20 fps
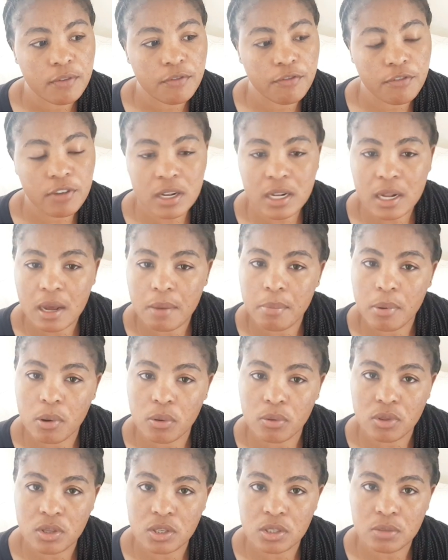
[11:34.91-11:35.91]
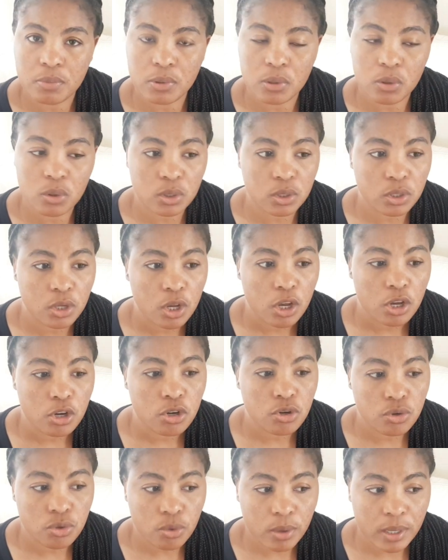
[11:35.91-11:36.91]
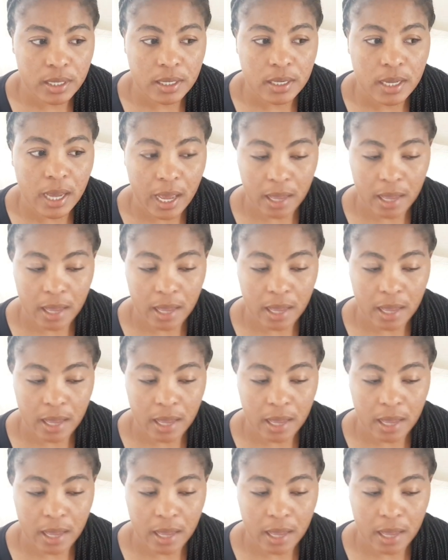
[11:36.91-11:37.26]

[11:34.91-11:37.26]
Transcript: feel about this because surely